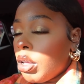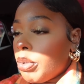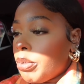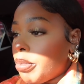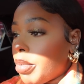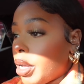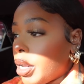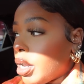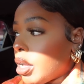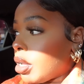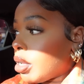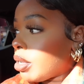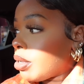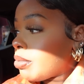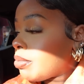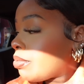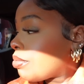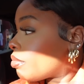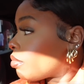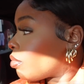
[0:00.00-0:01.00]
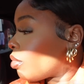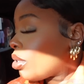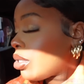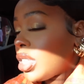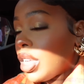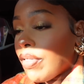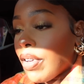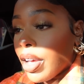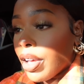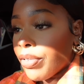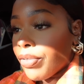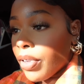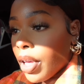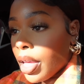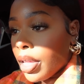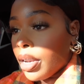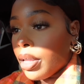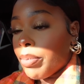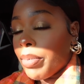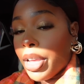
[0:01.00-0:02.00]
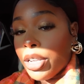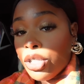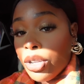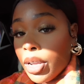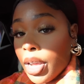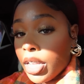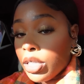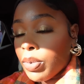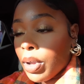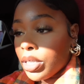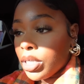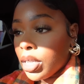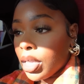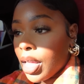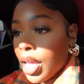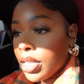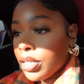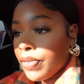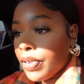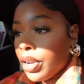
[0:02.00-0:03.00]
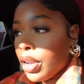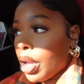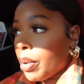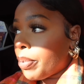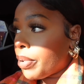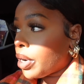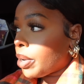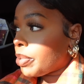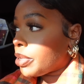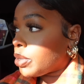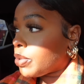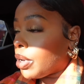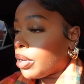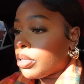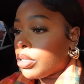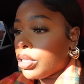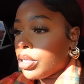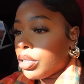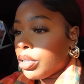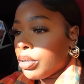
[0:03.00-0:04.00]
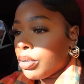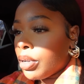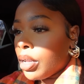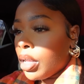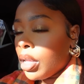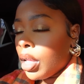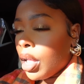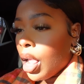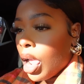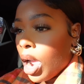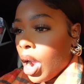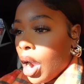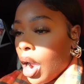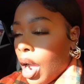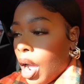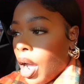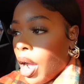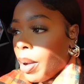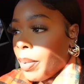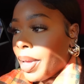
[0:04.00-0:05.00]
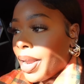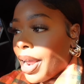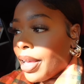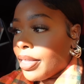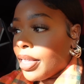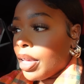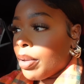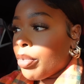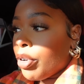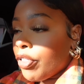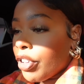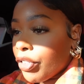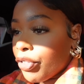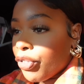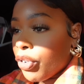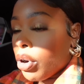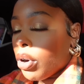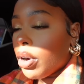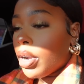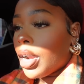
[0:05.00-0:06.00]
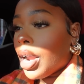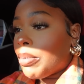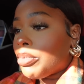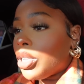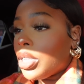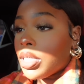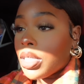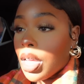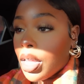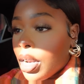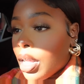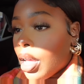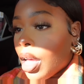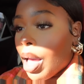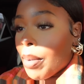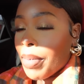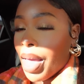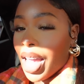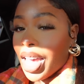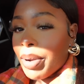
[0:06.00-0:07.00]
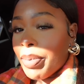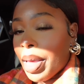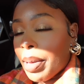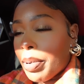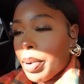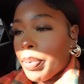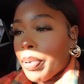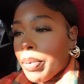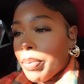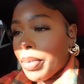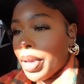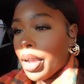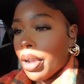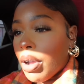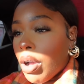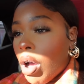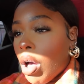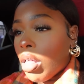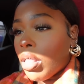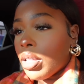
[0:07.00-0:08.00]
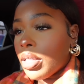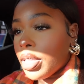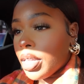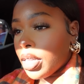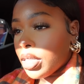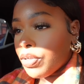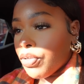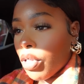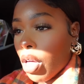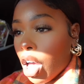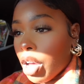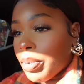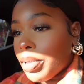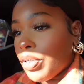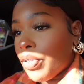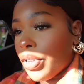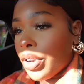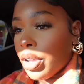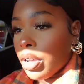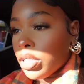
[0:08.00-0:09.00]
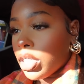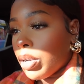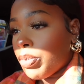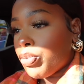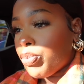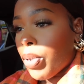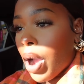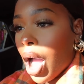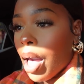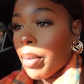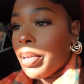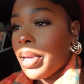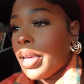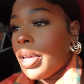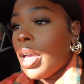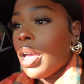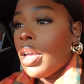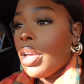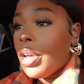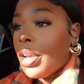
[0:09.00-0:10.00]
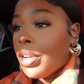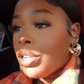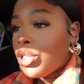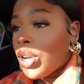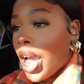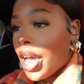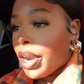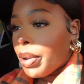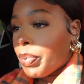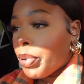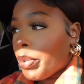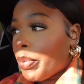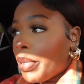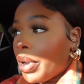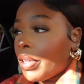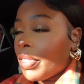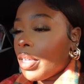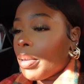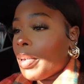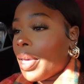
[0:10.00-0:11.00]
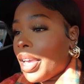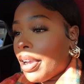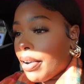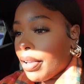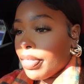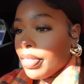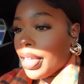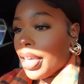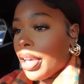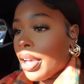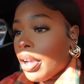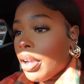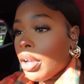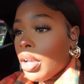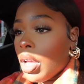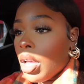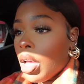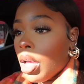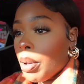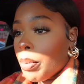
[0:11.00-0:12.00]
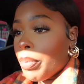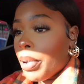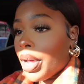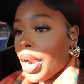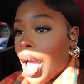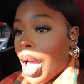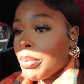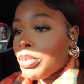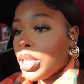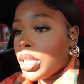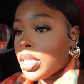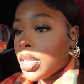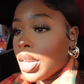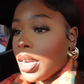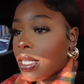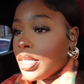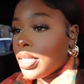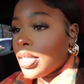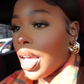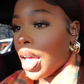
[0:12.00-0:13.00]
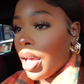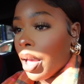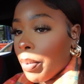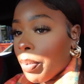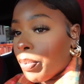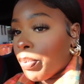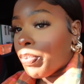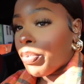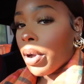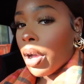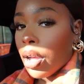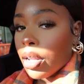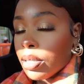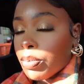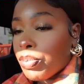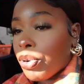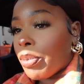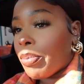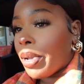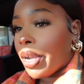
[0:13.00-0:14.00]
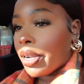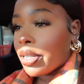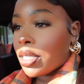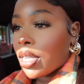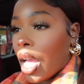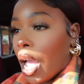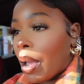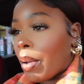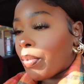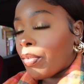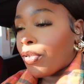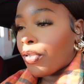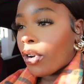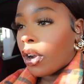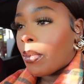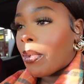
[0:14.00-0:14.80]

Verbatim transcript: but um, we'll see if I can find it. Make sure you guys watch the last video I put up as well too. Um, and I think moving forward, I'm just gonna, I'm not gonna be able to premiere all of these Vlogmas videos. I'll probably try to premiere them here and there, but I'm just gonna set up uh, premiere time for